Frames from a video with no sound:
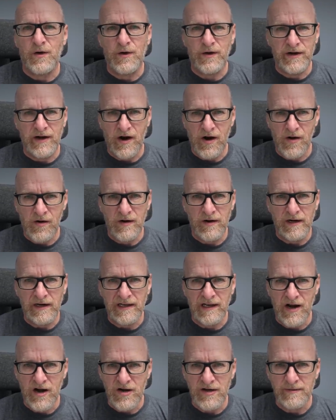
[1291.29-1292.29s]
on our
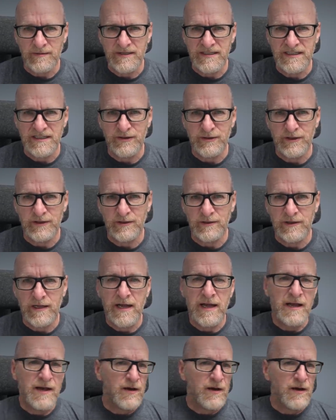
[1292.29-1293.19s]
learning material,